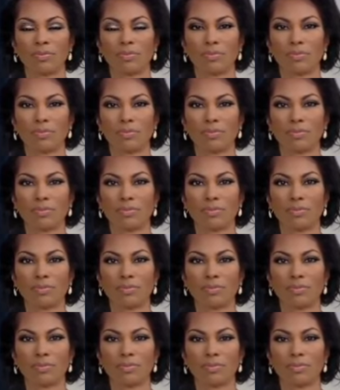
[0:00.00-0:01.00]

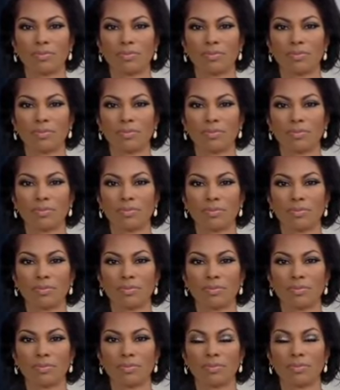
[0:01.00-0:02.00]

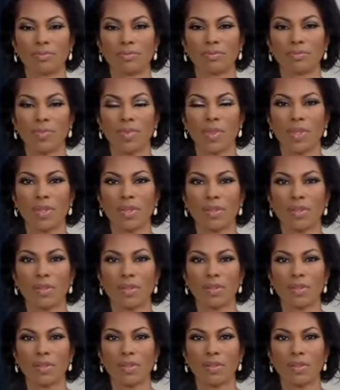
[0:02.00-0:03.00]

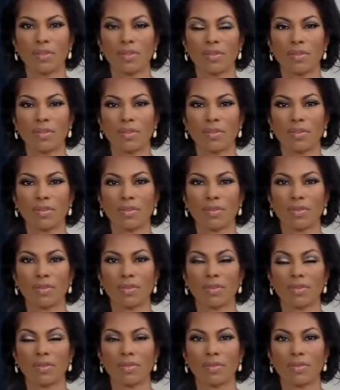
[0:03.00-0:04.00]

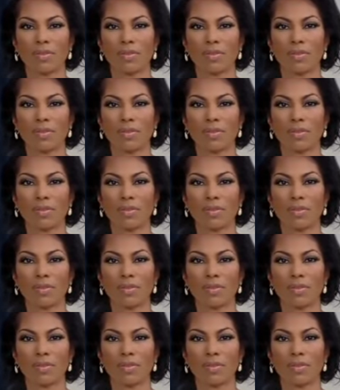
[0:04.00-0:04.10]
(not speaking)